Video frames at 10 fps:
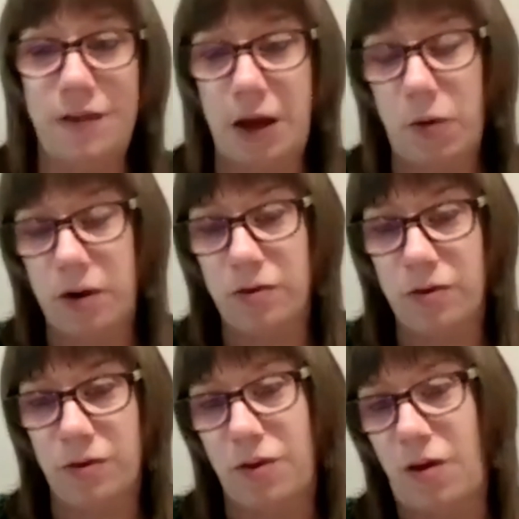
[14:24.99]
If,
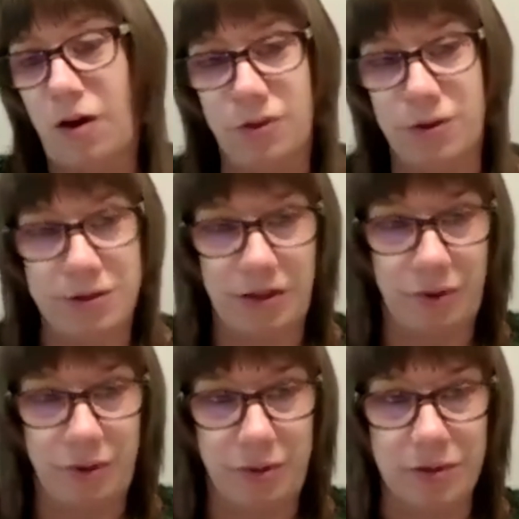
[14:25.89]
however, the author has
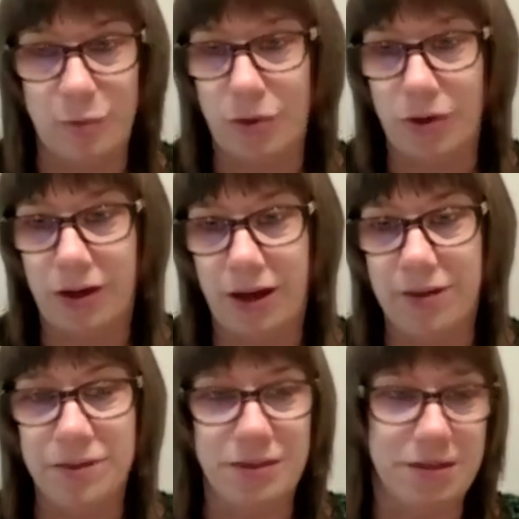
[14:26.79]
self-published a book
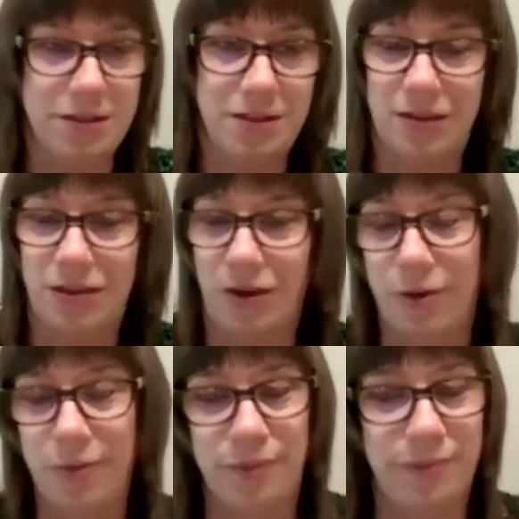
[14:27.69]
and just
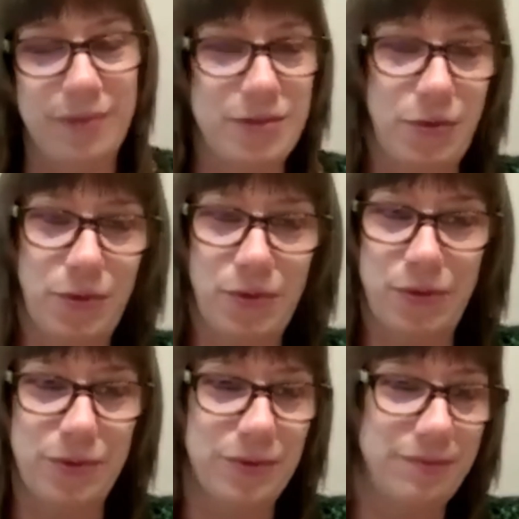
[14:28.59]

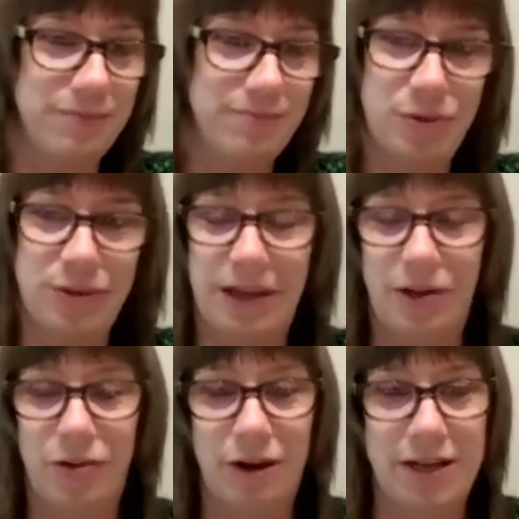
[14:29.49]
sold it
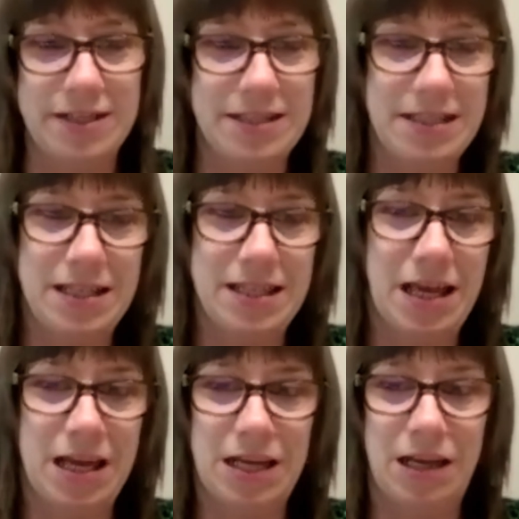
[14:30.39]
like crazy,
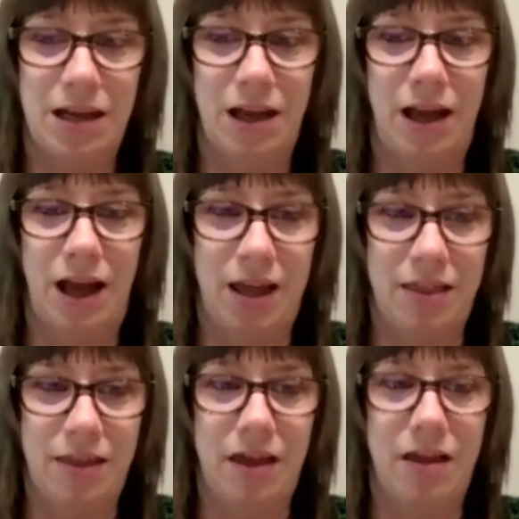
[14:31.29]
then I
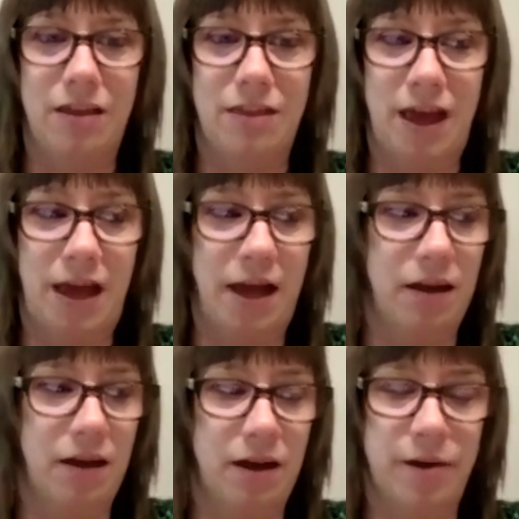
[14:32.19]
think
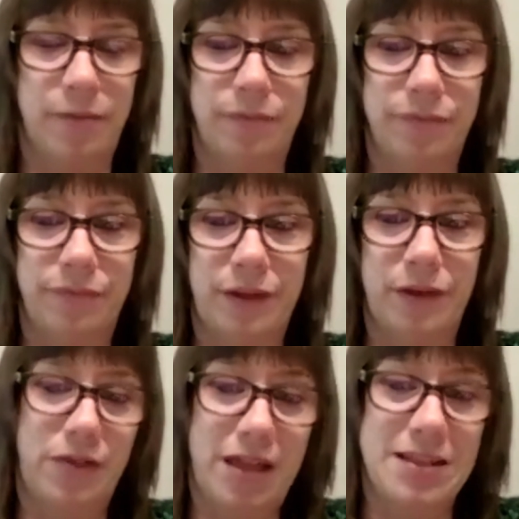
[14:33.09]
that
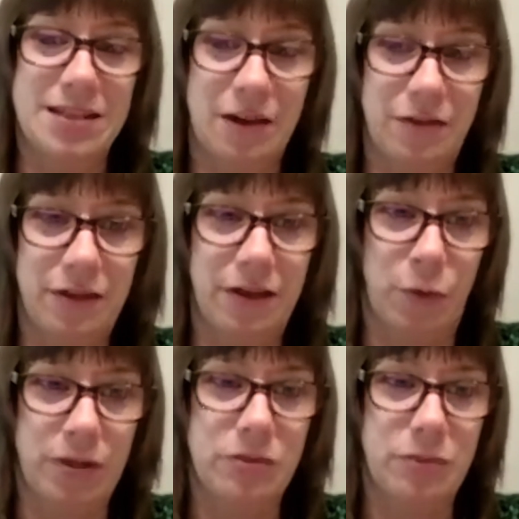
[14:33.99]
that's definitely
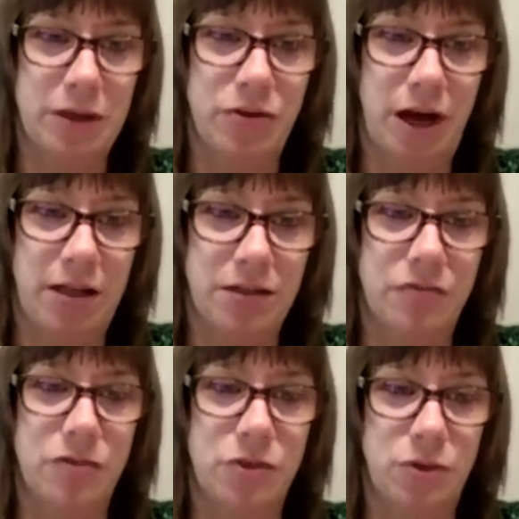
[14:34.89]
going to be
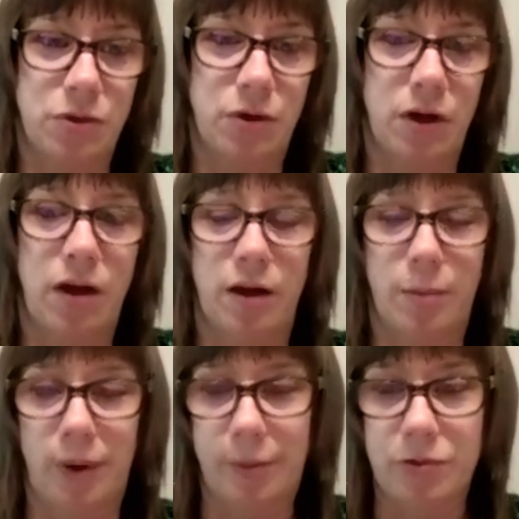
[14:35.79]
attractive to
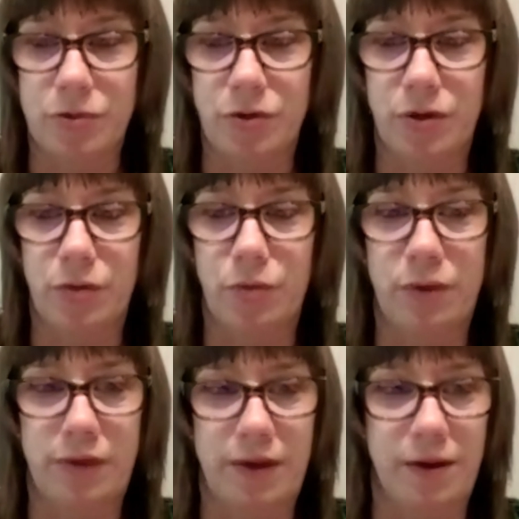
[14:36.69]
a publisher
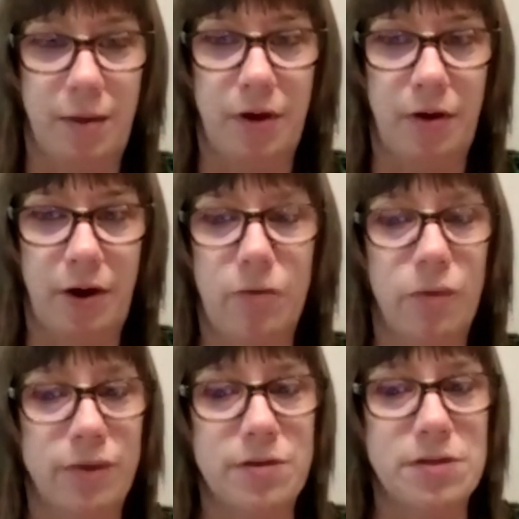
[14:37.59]
when they are coming
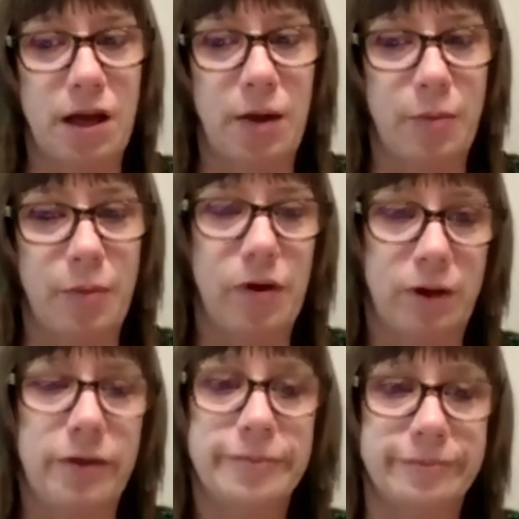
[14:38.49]
around with their second
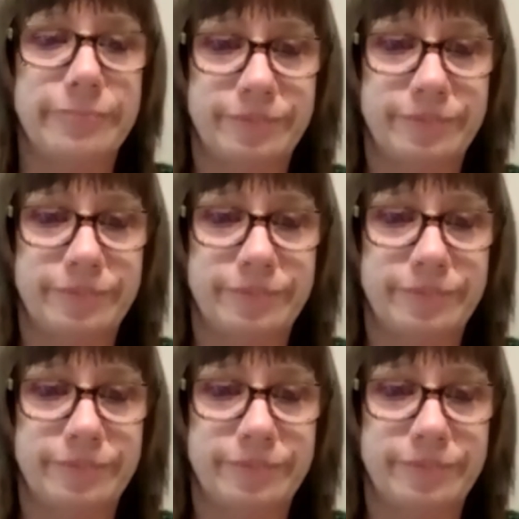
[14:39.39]
book.